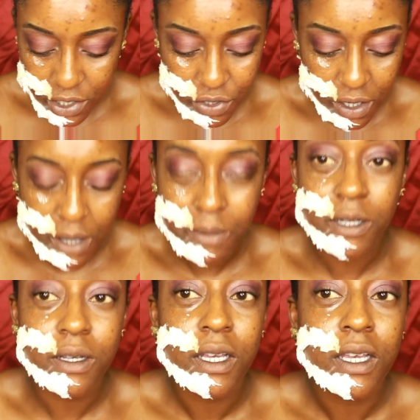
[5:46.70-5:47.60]
and try,
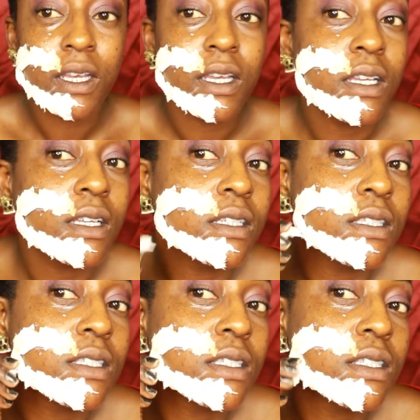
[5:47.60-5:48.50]
but it
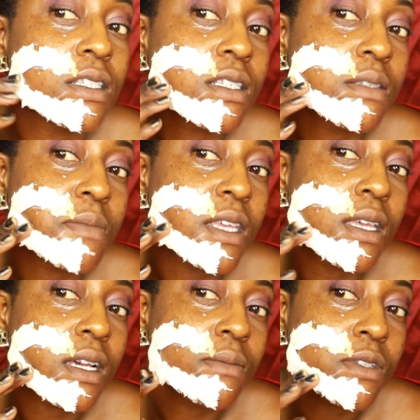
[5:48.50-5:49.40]
could just
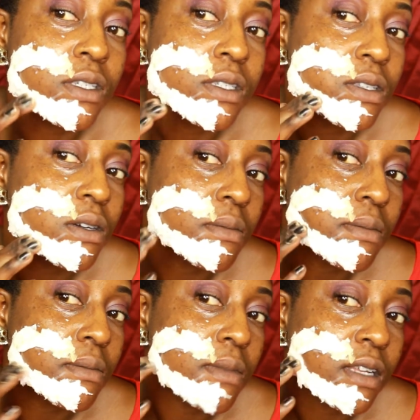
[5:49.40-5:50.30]
be I'm just
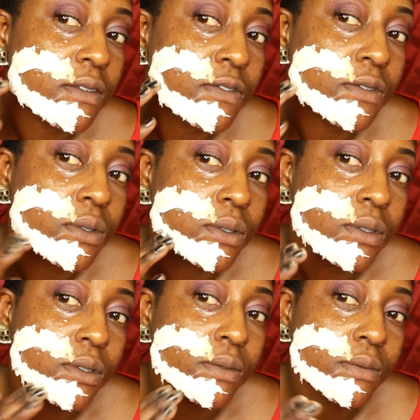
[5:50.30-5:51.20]
not meant
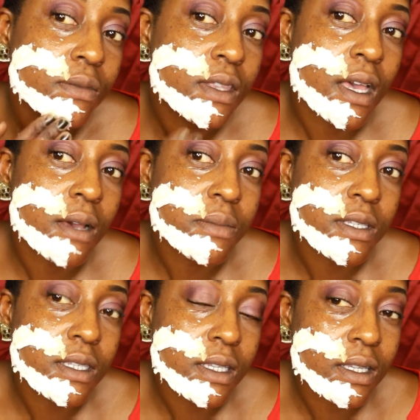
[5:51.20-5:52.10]
for that
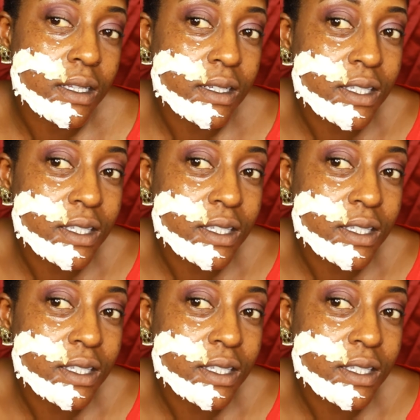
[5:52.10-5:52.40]
particular